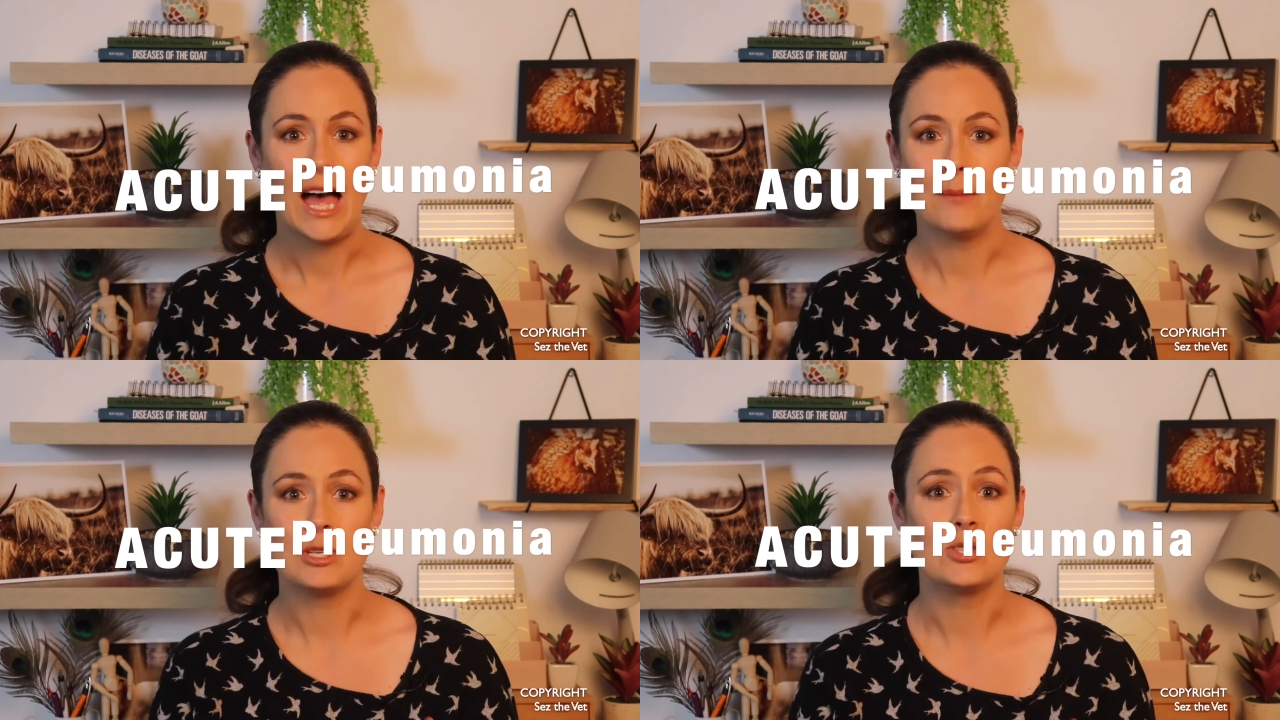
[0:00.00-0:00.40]

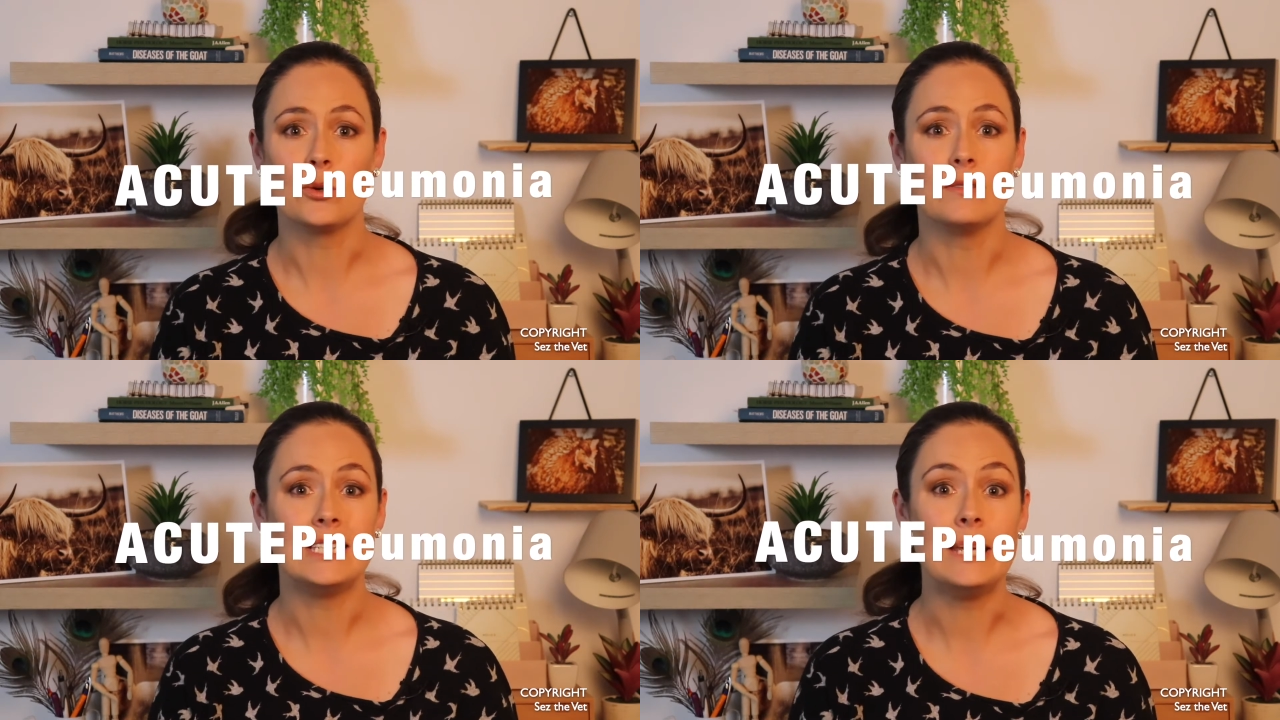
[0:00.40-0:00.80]
up to
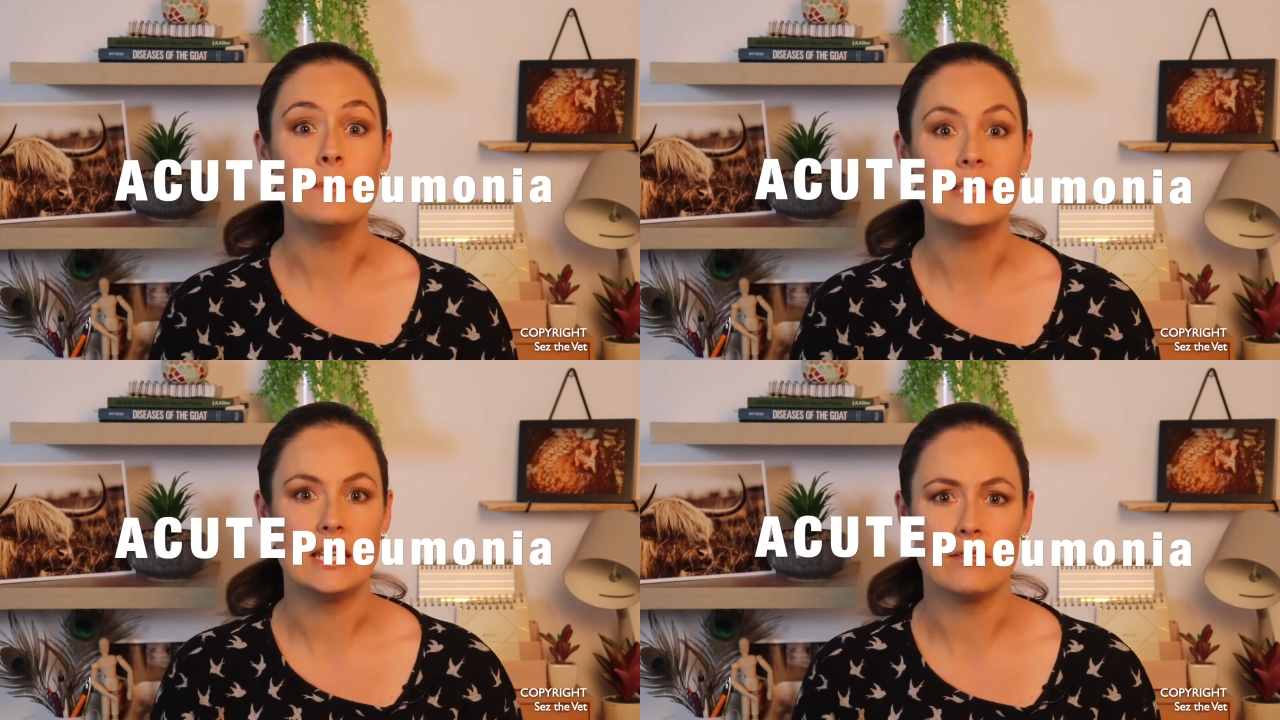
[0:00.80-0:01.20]
sort of
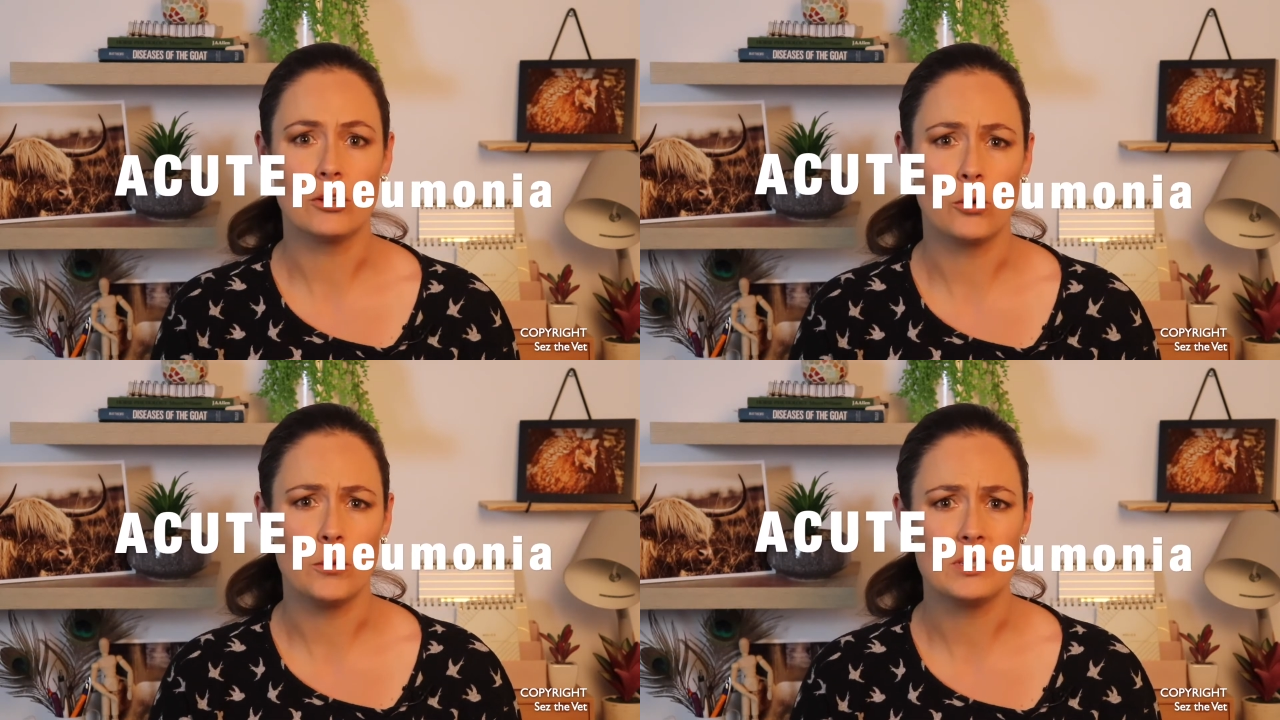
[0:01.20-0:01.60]
10% of the
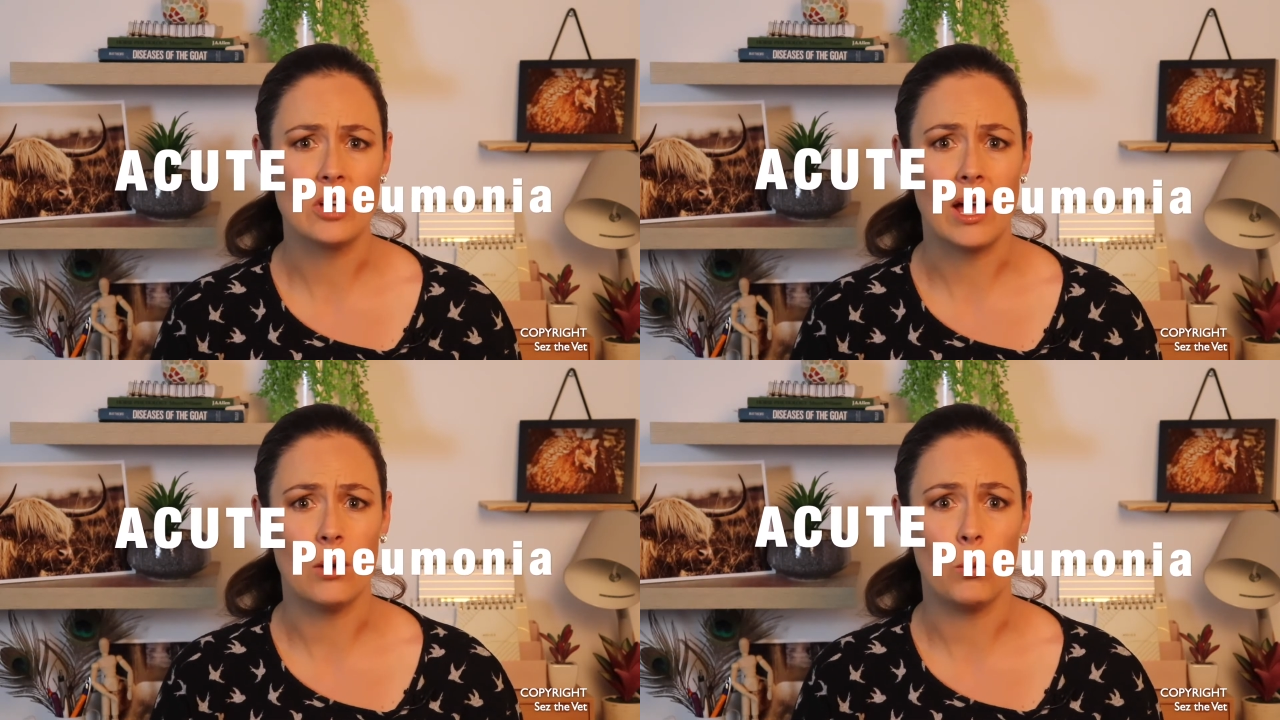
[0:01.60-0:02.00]
group
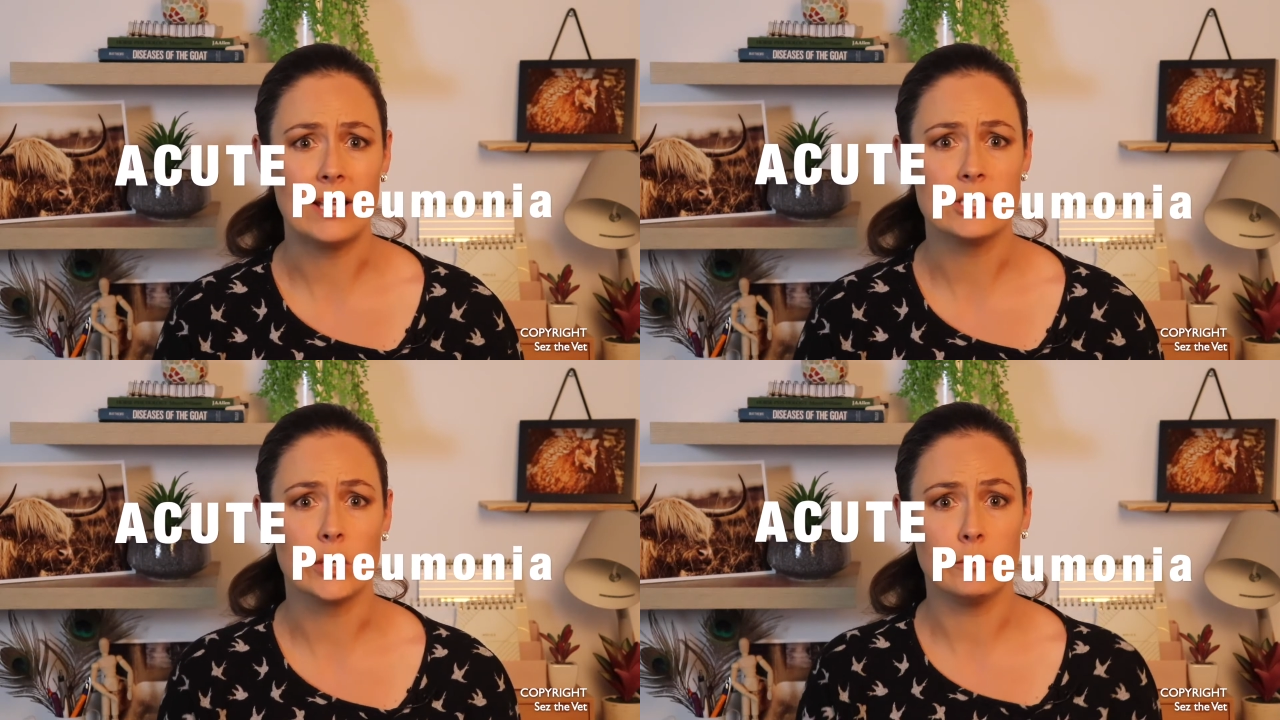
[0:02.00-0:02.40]
die at
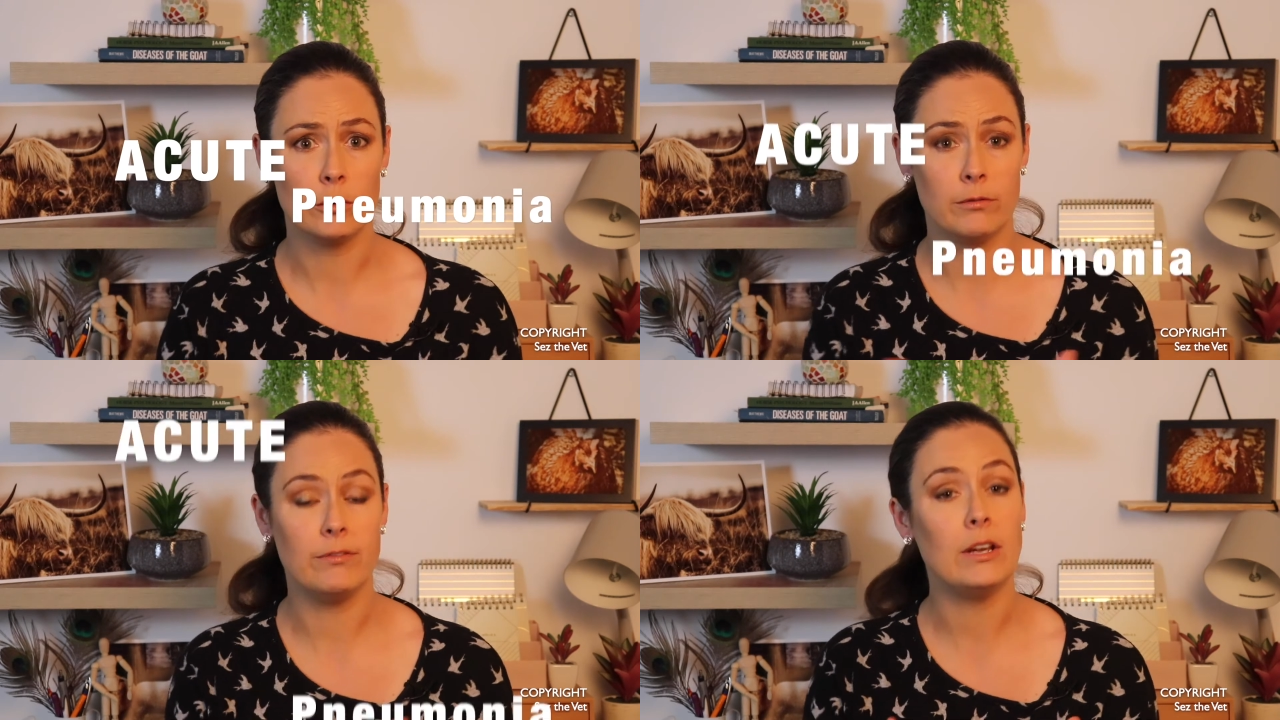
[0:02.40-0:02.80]
once over
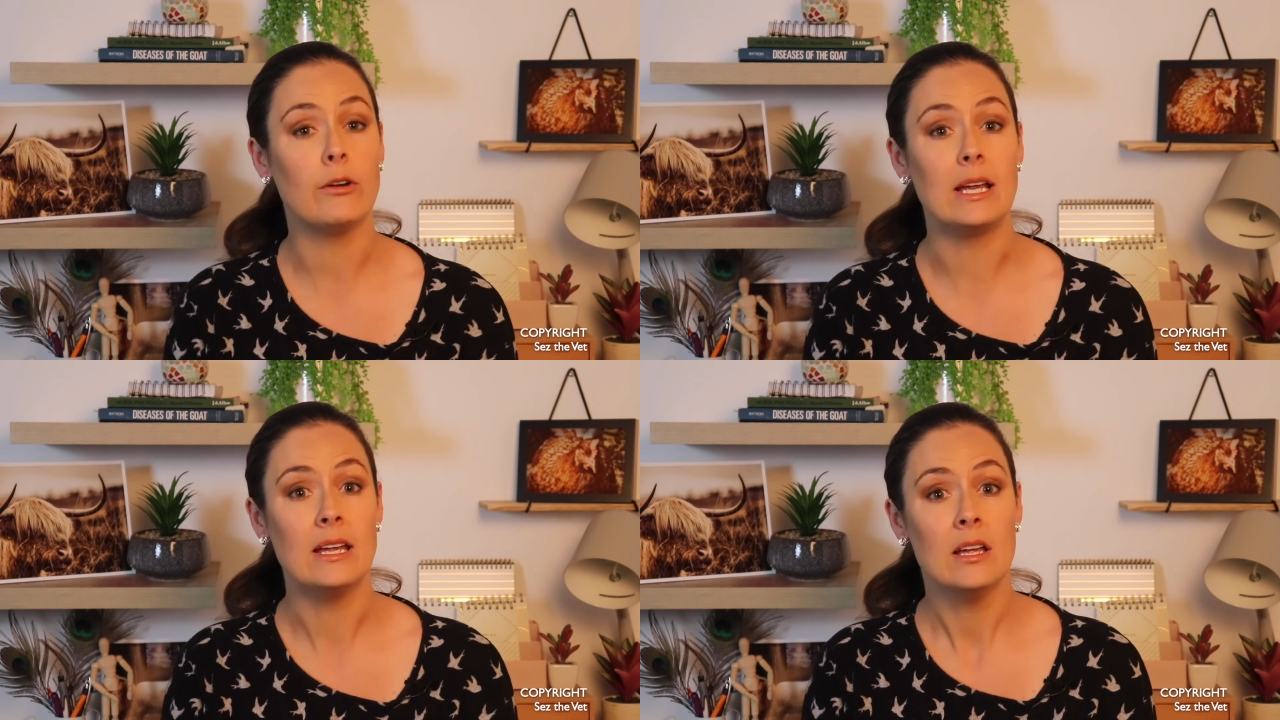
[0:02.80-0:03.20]
a
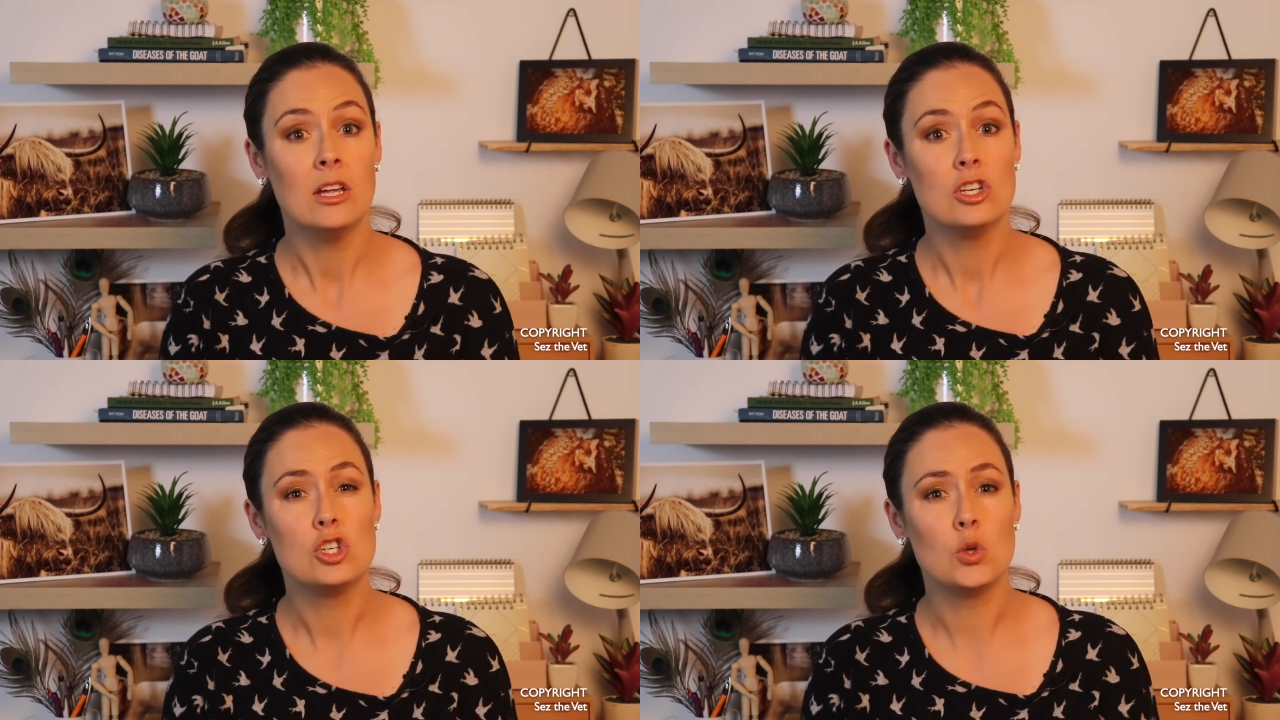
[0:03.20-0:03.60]
very
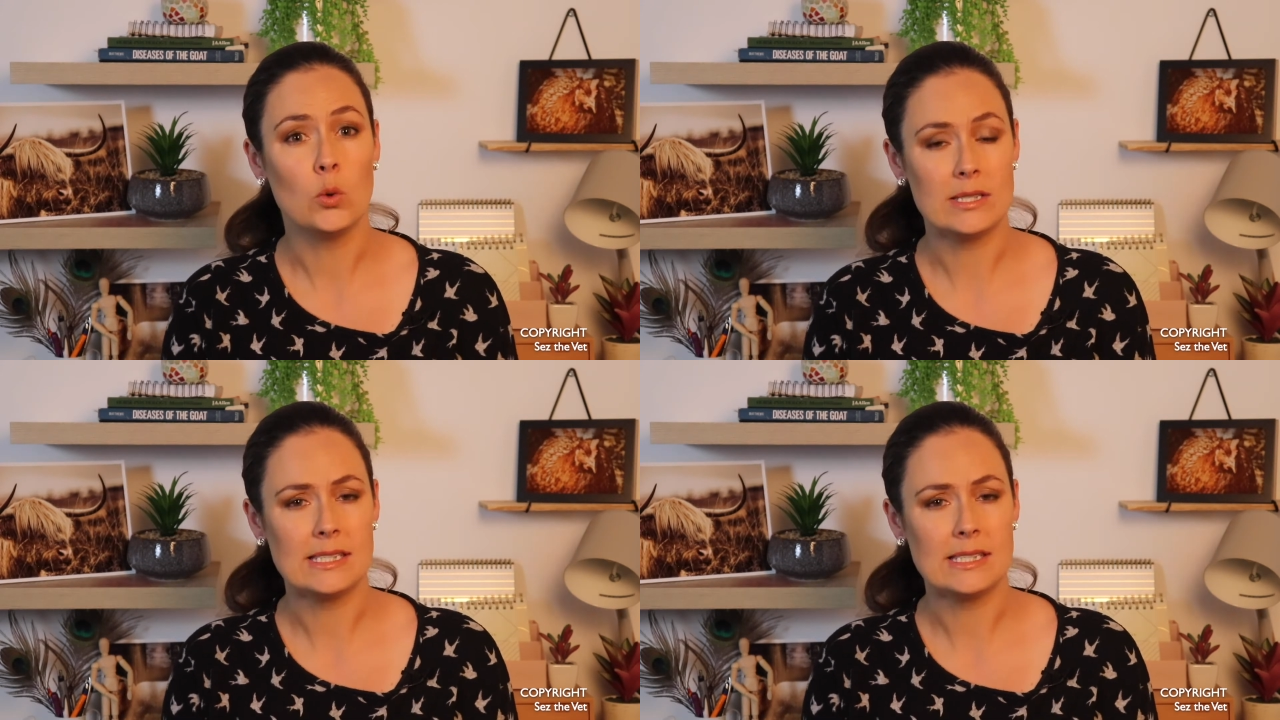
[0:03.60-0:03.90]
short,